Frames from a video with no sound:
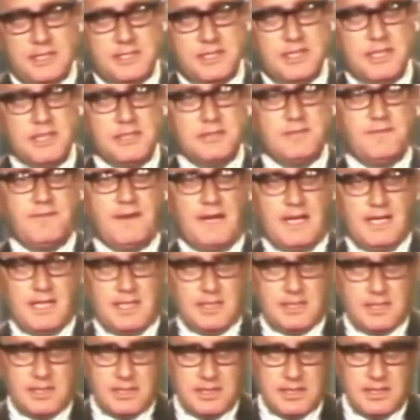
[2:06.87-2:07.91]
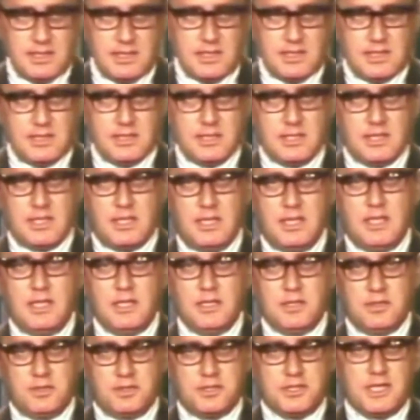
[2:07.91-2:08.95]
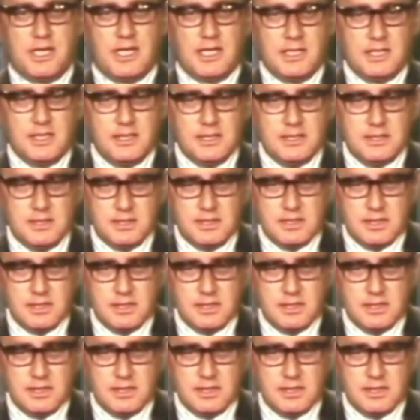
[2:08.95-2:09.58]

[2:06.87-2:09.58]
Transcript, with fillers: ceasefire in Indochina